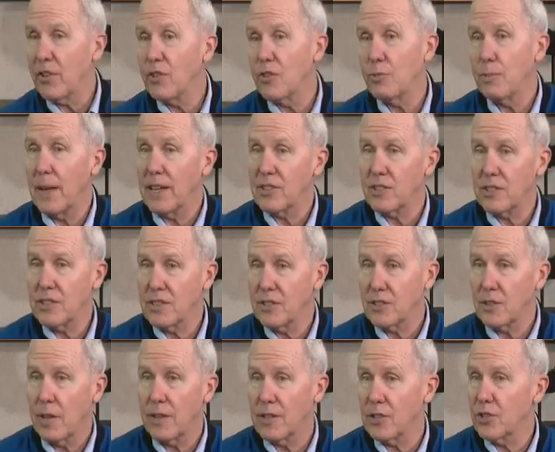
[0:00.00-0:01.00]

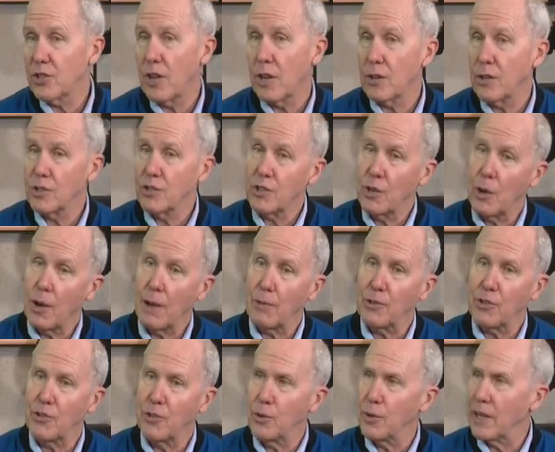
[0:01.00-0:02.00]
specialist on the shuttle, so I
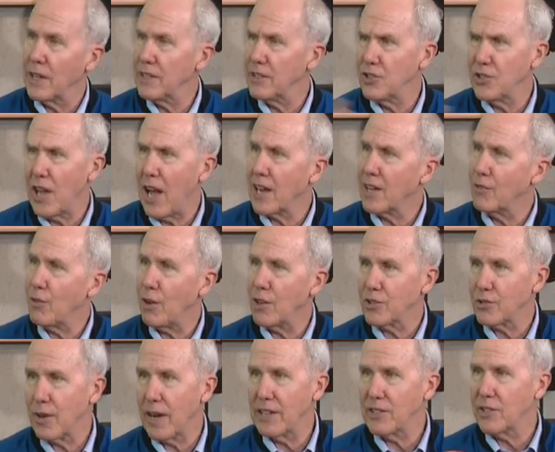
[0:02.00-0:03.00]
was doing a
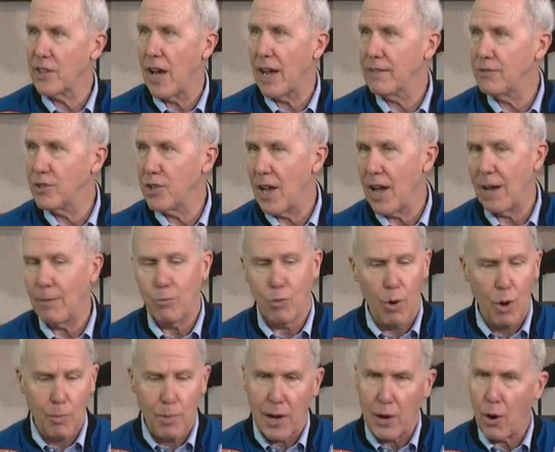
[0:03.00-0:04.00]
jack-of-all-trades kind of job,
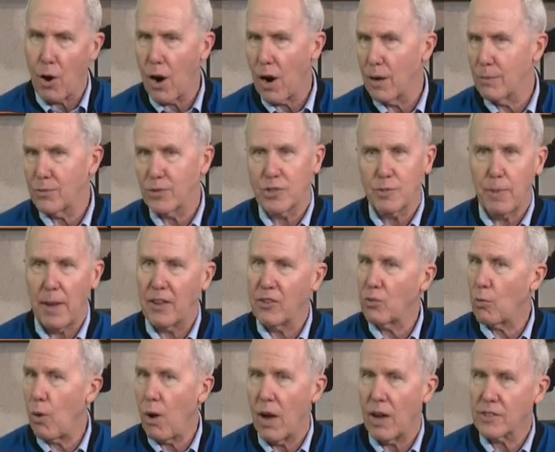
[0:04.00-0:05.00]
robot arms,
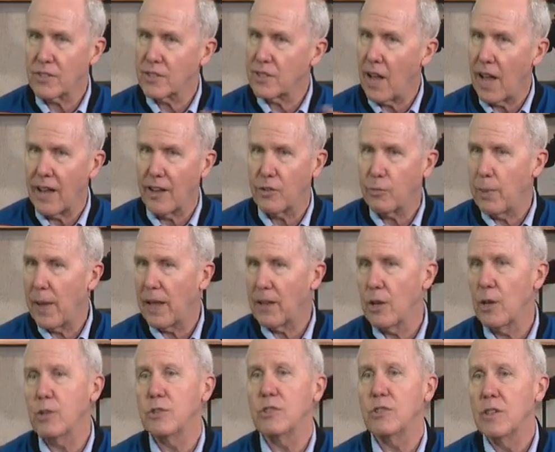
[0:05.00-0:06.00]
spacewalks, science
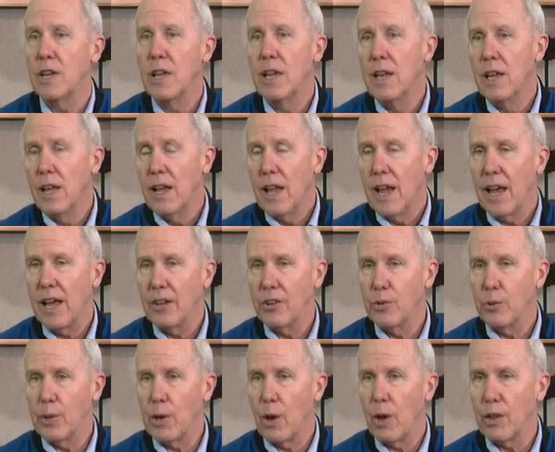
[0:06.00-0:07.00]
payloads, and
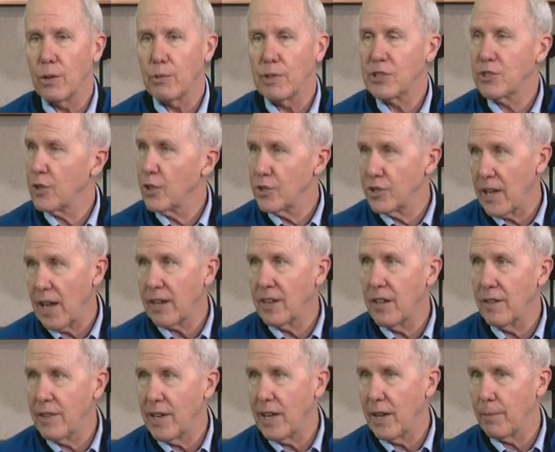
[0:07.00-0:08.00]
doing all the research
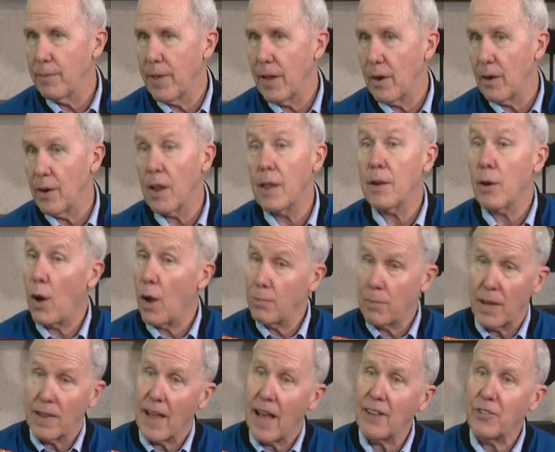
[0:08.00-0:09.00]
activity up there. And on, on
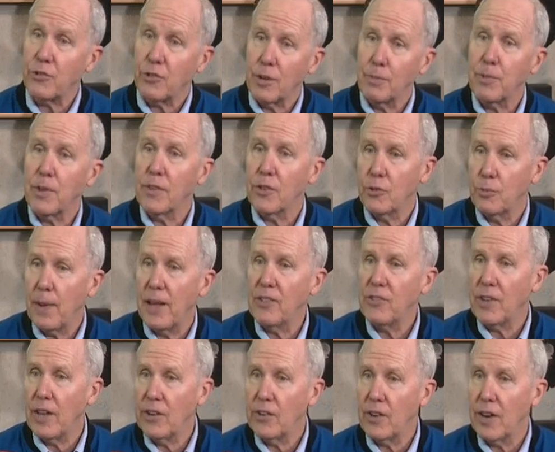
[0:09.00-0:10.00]
my last trip to the space
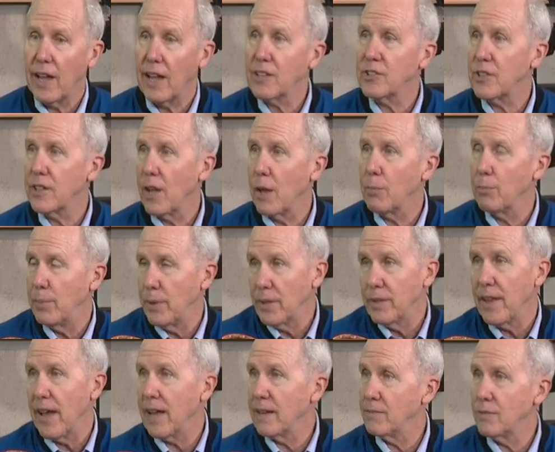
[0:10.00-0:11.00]
station, I actually helped
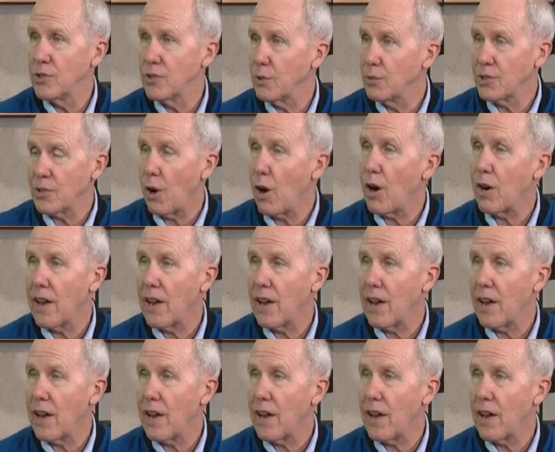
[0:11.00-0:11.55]
build that, so it was a hard